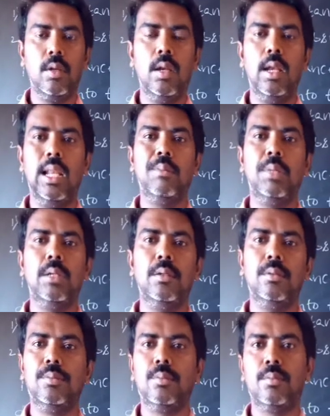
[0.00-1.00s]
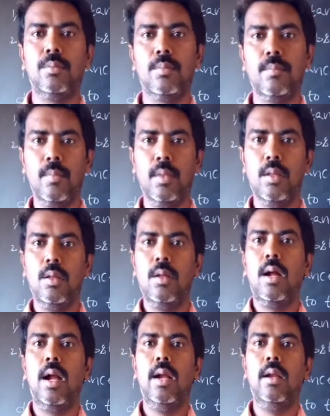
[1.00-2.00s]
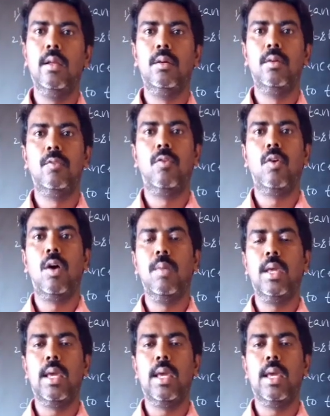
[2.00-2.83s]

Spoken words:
lemon, and formic